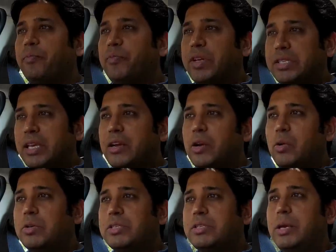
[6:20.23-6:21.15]
This
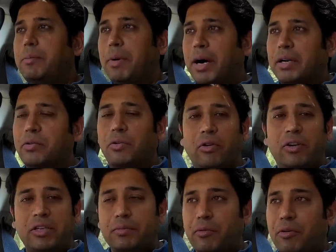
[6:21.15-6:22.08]
includes the path throttle
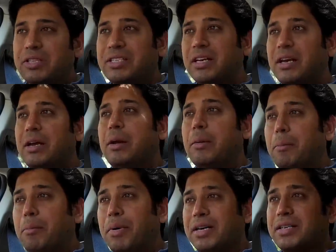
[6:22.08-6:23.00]
response,
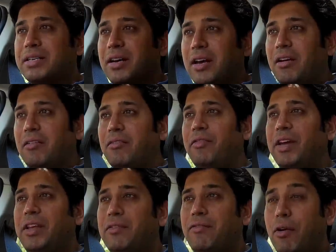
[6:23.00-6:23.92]
but
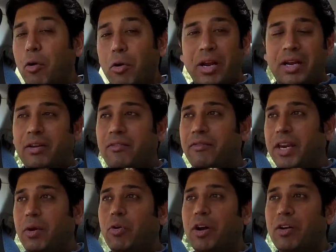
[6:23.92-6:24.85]
when you floor it, when
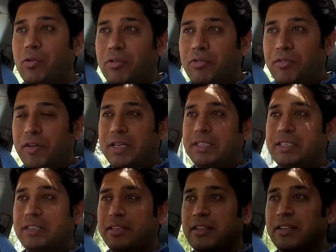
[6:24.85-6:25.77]
you want to go fast,
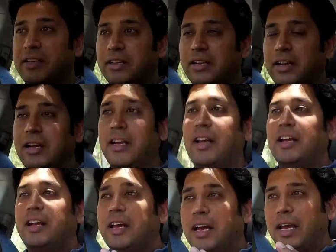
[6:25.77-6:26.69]

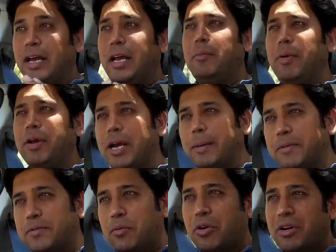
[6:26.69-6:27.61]
it becomes
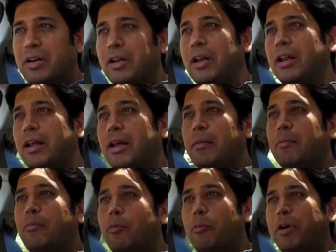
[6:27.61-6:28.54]
vocal,
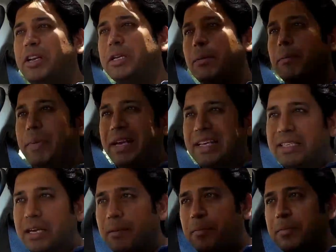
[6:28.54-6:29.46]
momentum picks up,